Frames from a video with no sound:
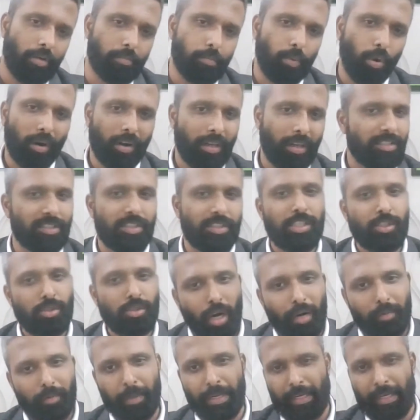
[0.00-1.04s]
on board and just
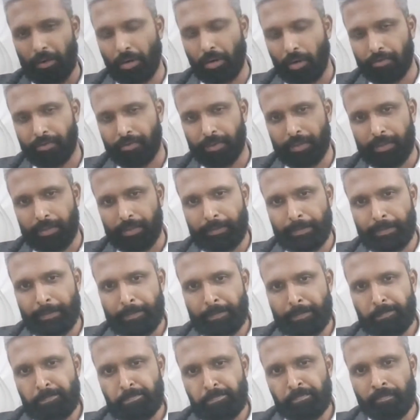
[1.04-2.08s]
not make an offer.
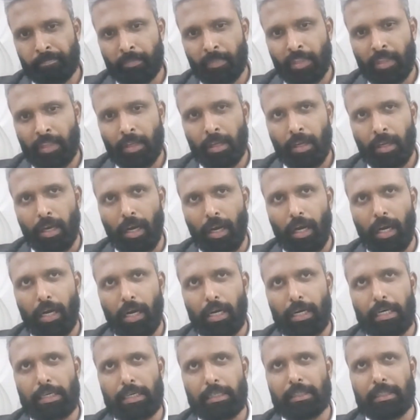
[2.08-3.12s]

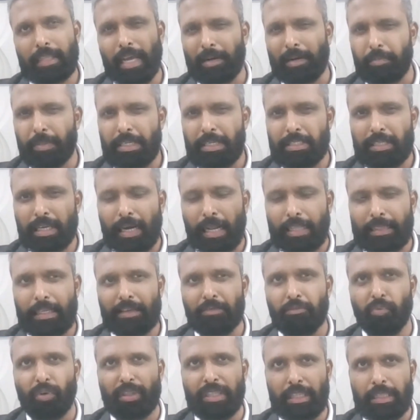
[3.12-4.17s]
Uh, that being said, I
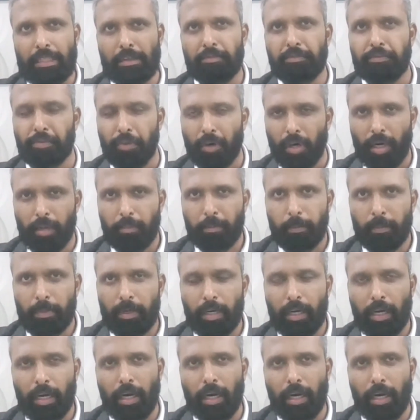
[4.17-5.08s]
think within the firm,